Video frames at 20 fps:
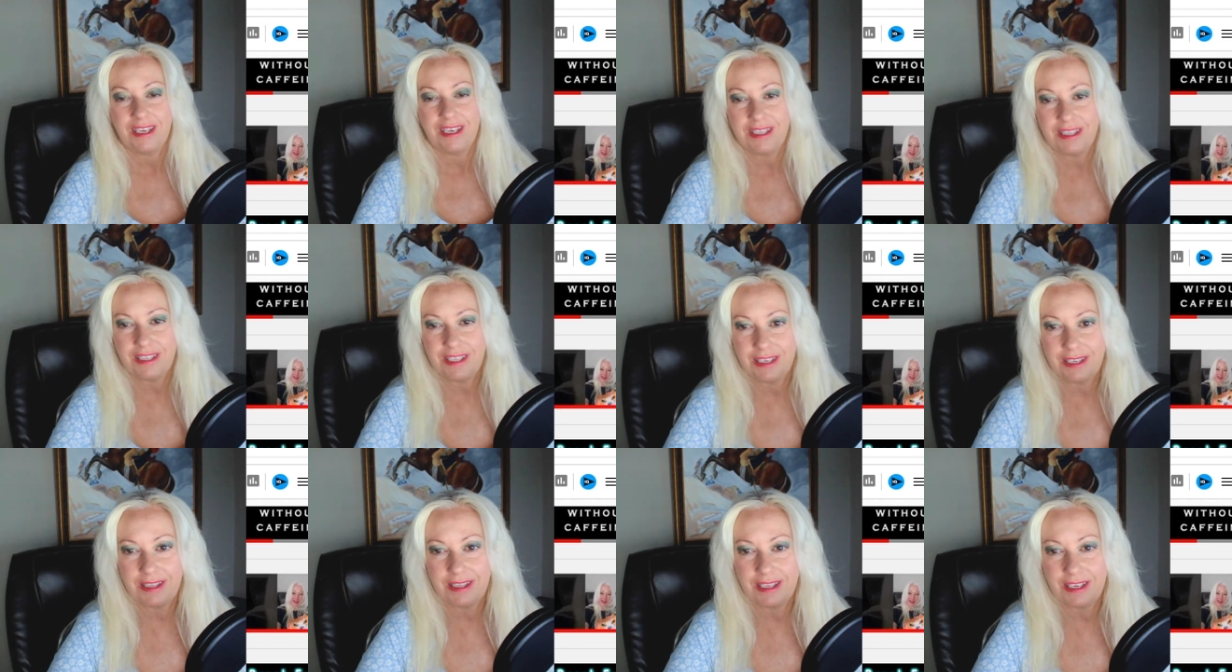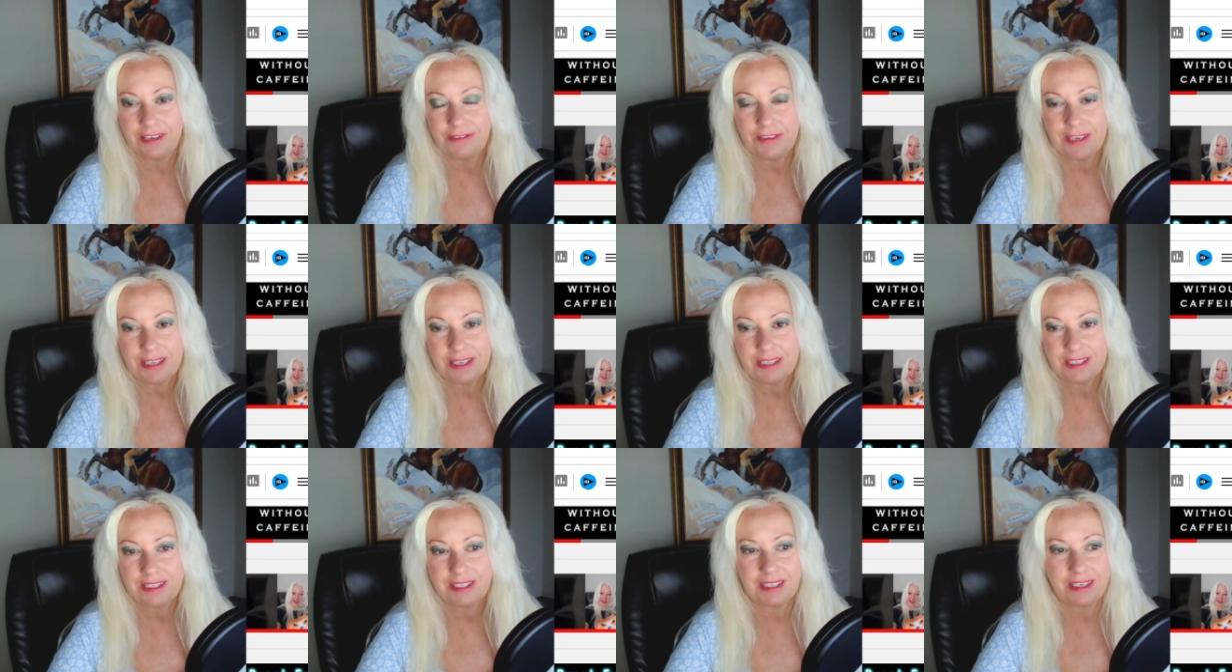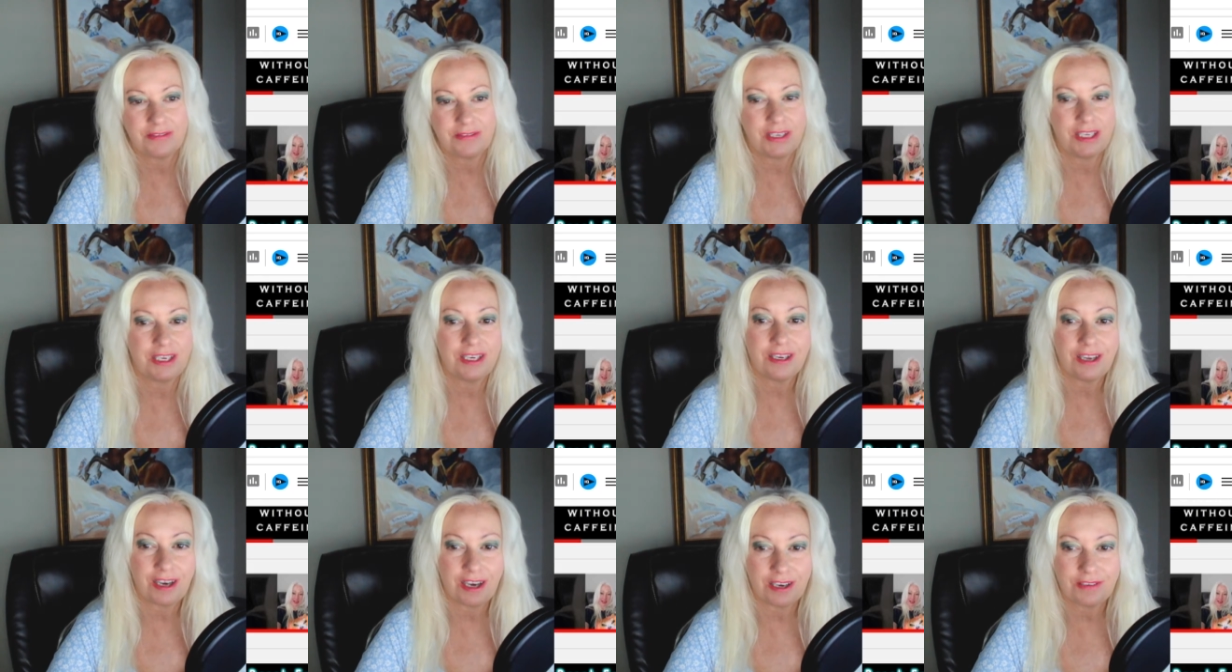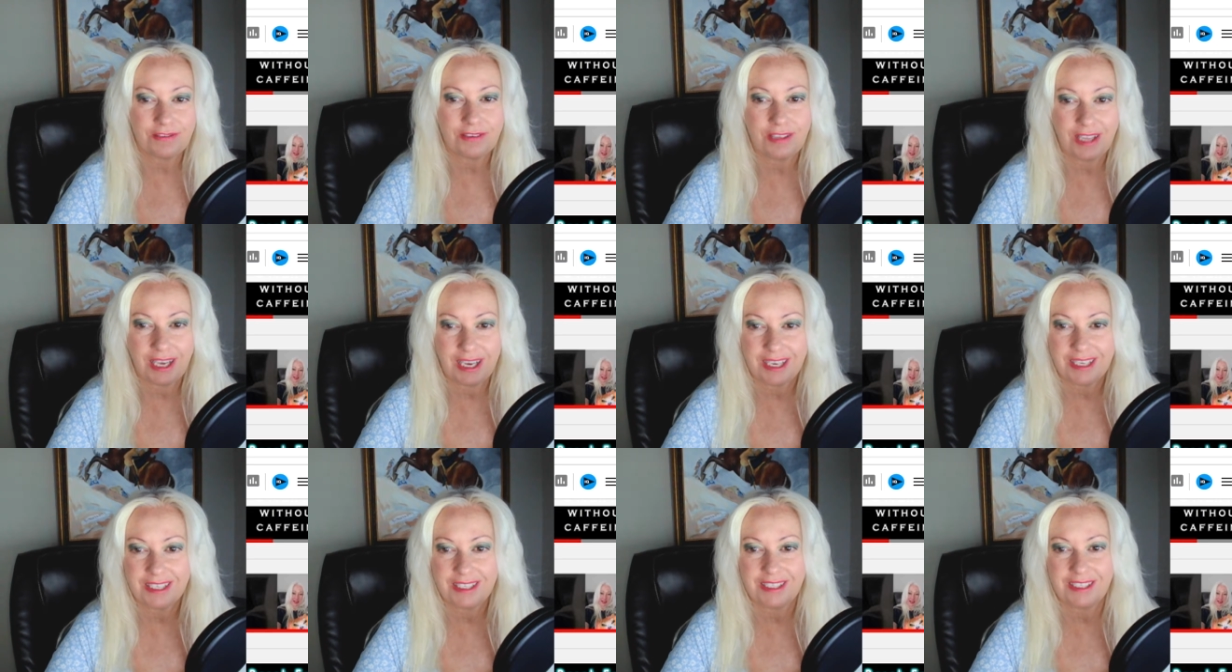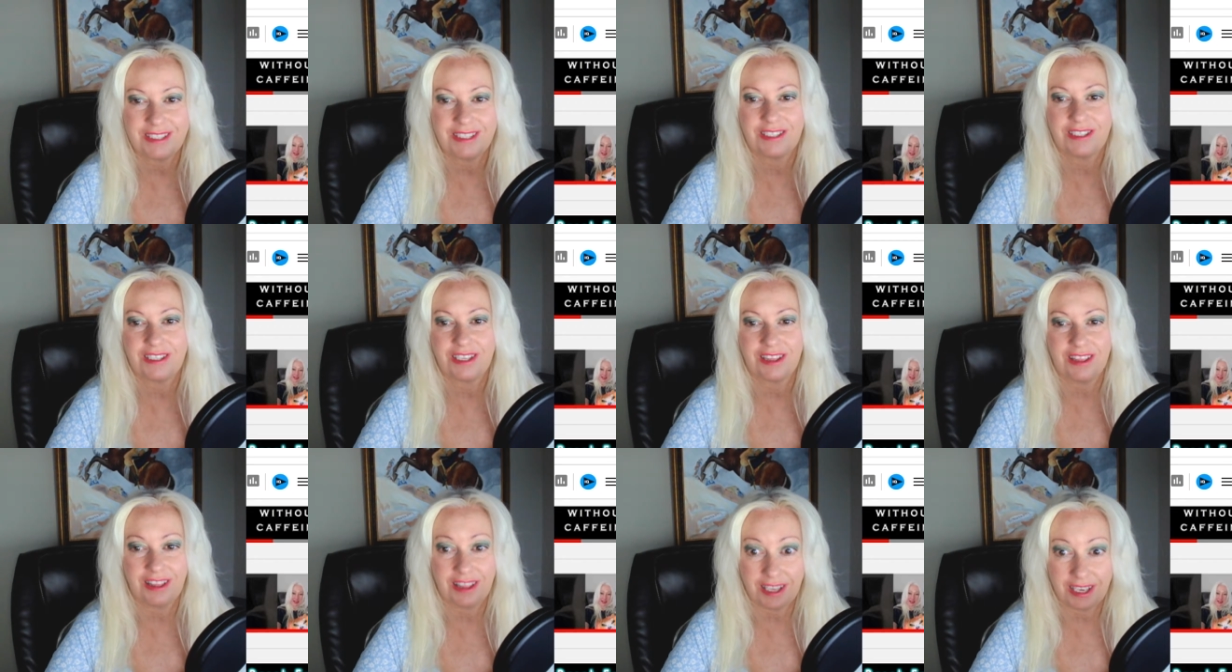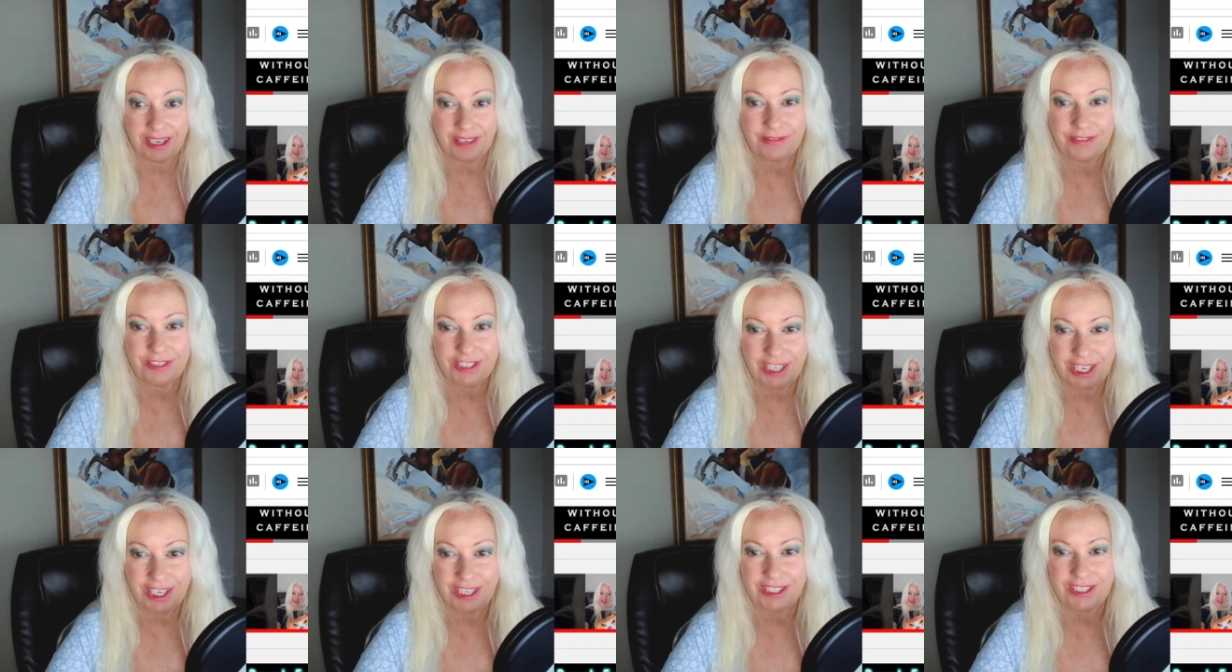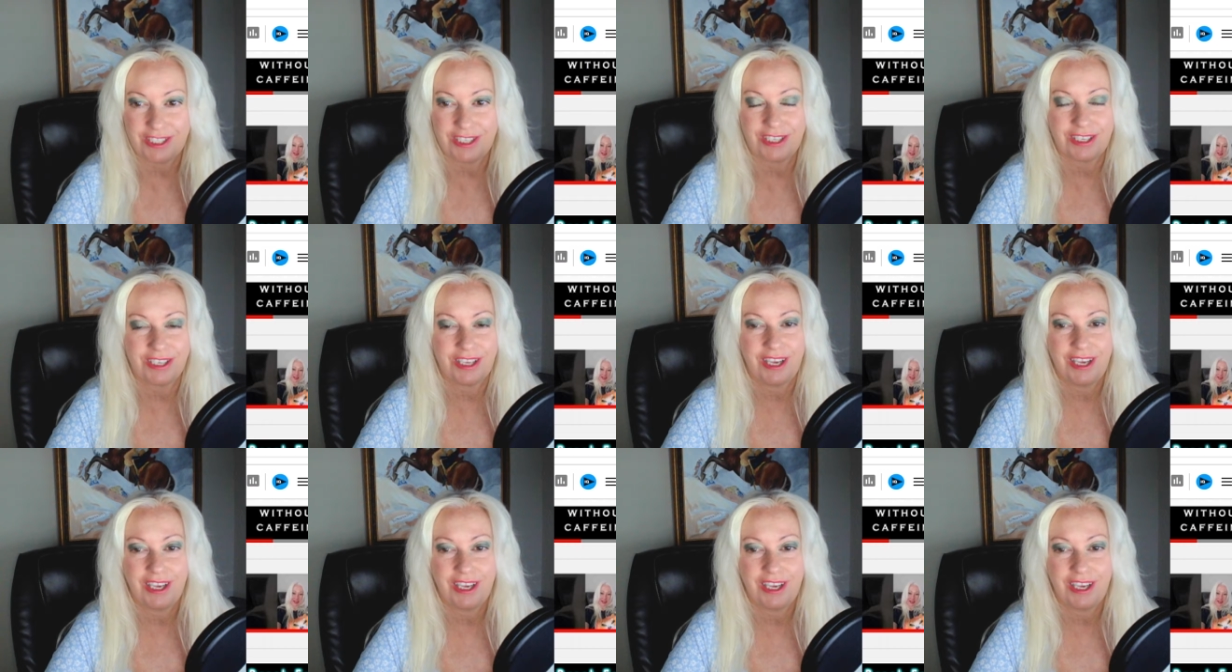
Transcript: The effects of getting off of that is life-changing.